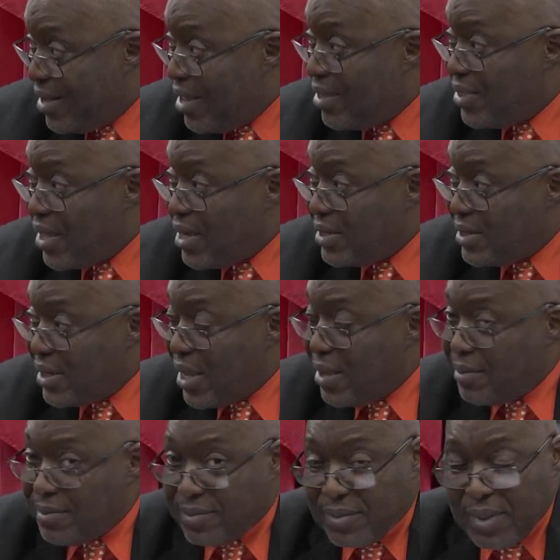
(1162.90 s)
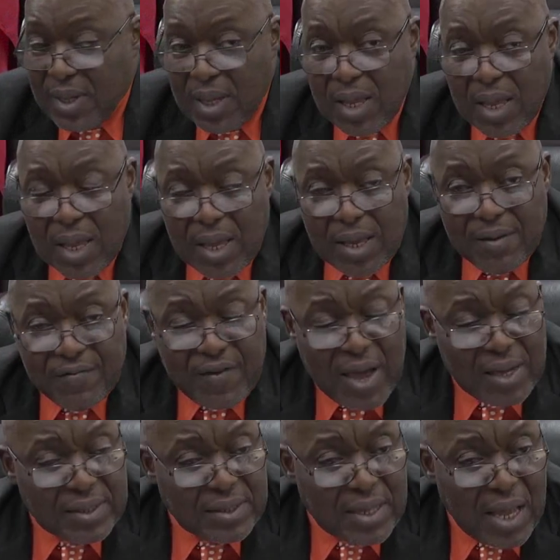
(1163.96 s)
at that time. In
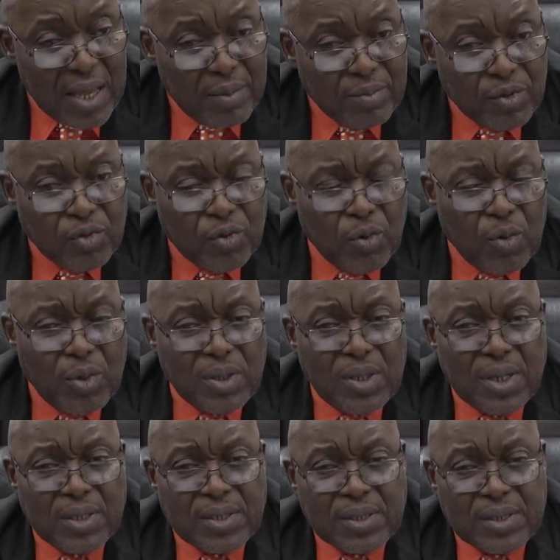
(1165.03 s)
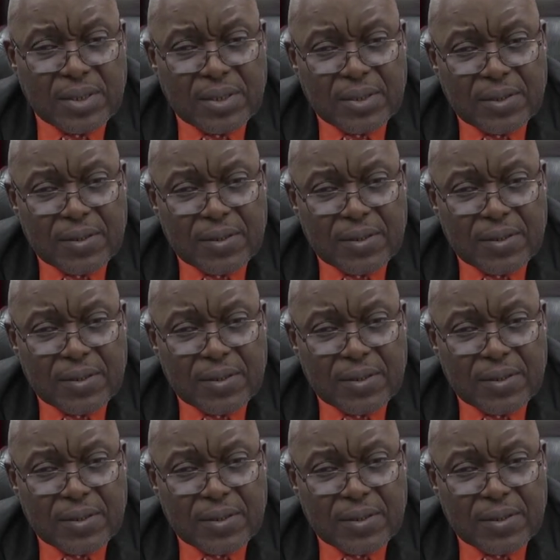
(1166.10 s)
fact, I am told that